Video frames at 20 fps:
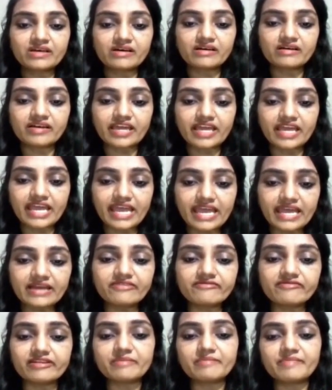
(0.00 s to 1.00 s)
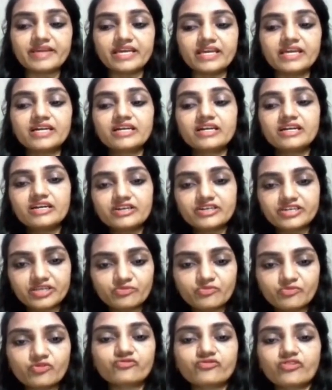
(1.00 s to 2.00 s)
egg will be removed
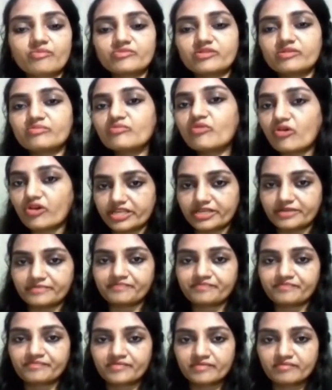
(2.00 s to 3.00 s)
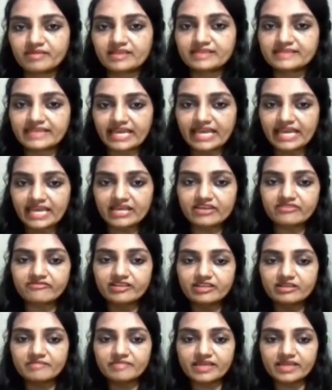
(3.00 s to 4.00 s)
from the body, means egg will
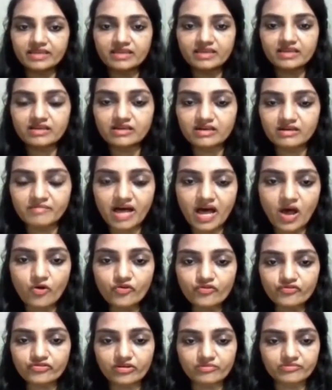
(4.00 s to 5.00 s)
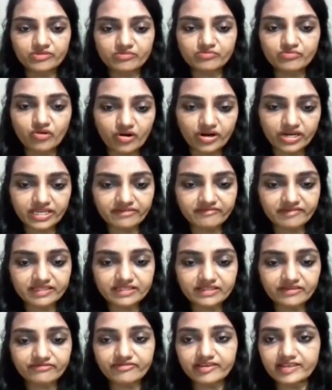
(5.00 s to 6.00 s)
be come out from the body with the
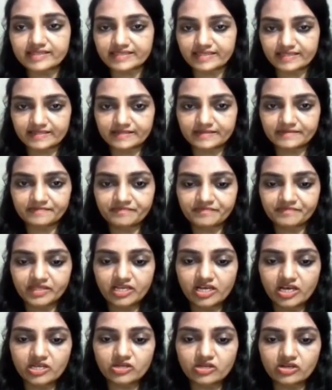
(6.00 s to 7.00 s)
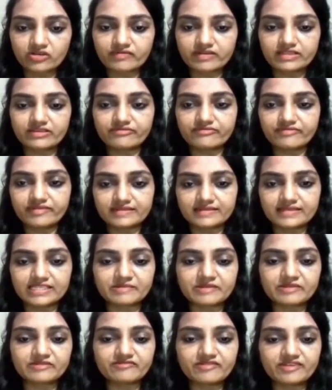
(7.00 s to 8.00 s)
feces. along with the feces. Means
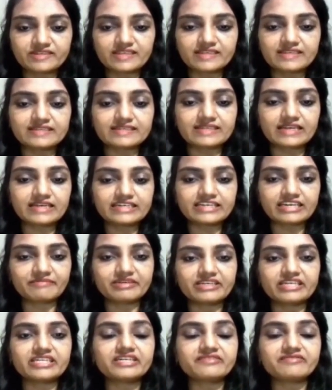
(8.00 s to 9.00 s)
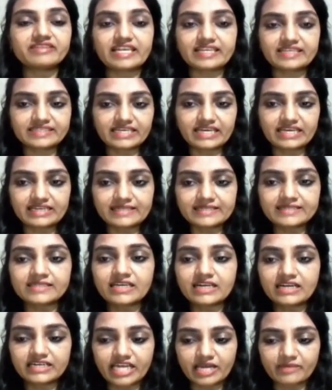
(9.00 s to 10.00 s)
feces is contaminated with Escherichia
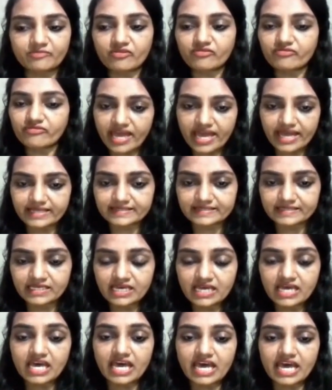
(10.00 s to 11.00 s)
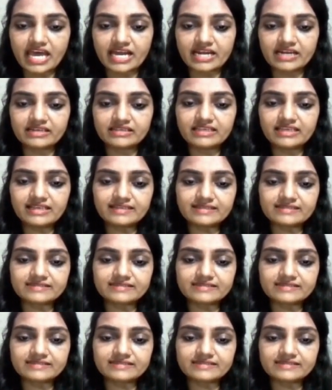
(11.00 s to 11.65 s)
type of eggs, and these